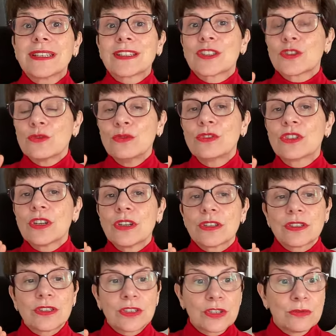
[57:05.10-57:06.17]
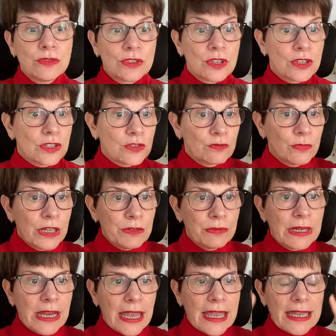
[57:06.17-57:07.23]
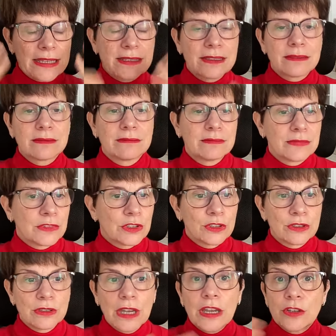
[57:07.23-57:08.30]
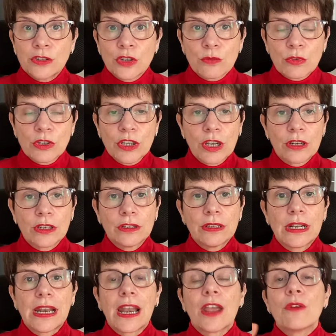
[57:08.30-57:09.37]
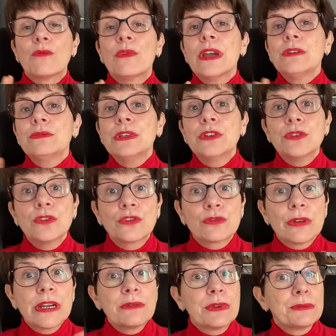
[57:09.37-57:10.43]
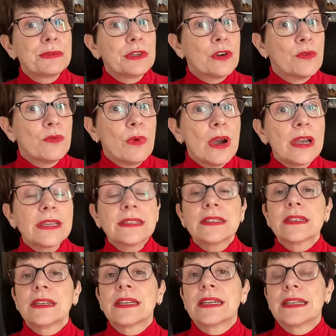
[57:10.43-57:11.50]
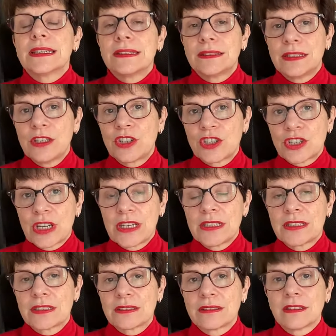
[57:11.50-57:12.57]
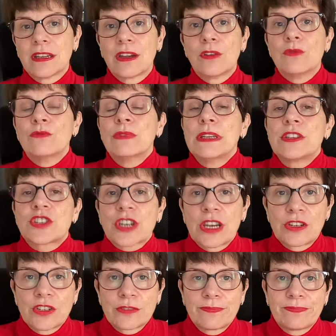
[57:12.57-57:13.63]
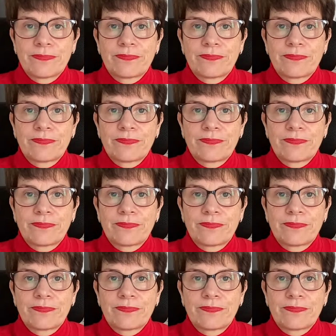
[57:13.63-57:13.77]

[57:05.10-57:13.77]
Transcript: that suits us, suits us when we had uh, a normal color. When we go gray, when we go white, these shades will change